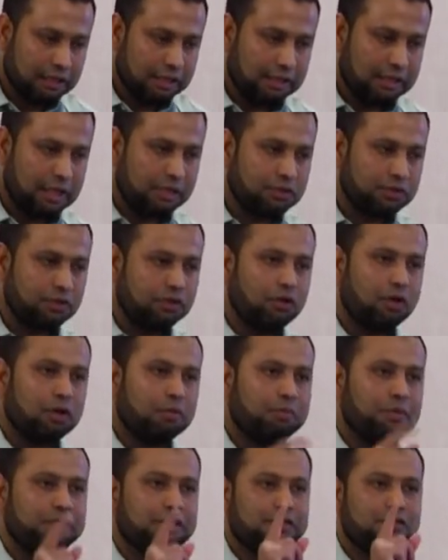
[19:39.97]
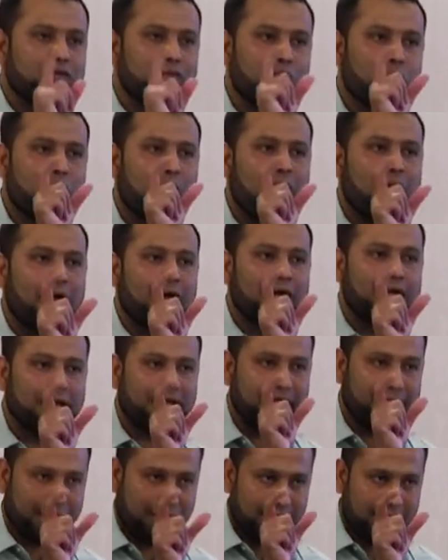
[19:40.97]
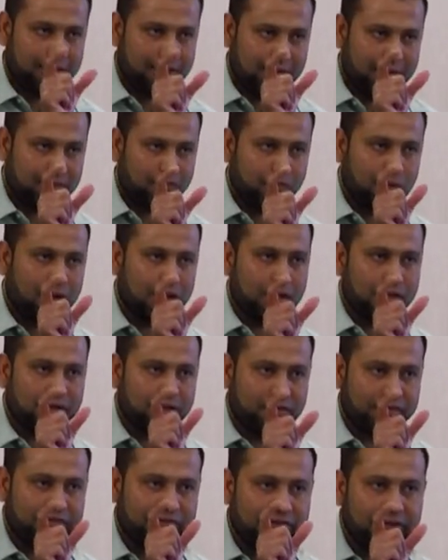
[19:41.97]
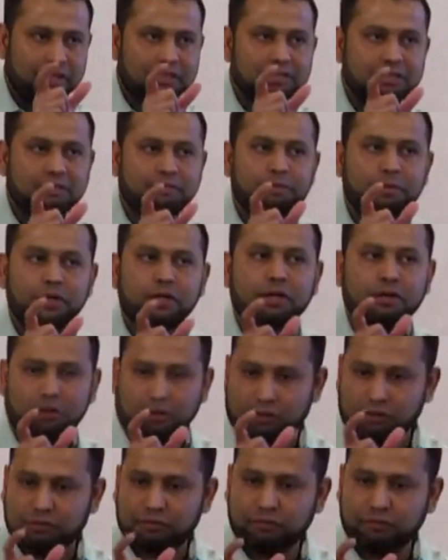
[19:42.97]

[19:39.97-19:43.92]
there should not be just one day, one a fixed period